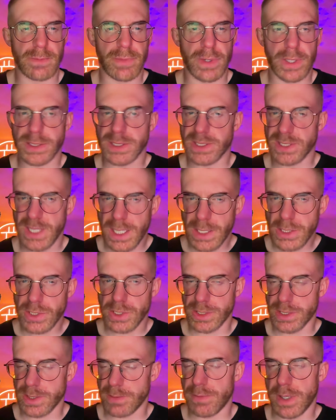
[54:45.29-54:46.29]
but it's not
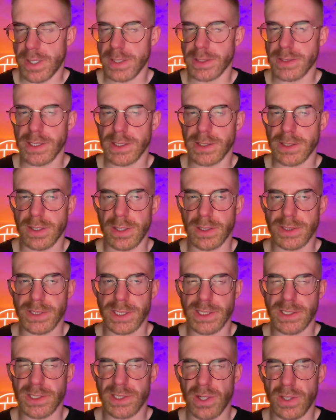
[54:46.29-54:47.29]
just a monetary
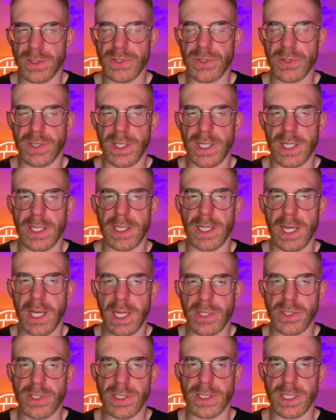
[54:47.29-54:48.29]
technology, it's also an
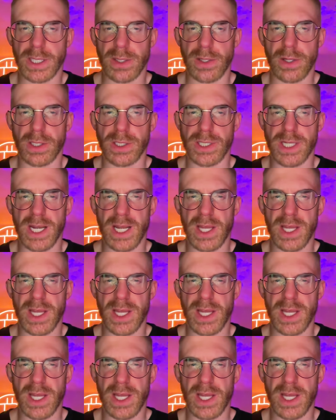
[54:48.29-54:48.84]
energy technology.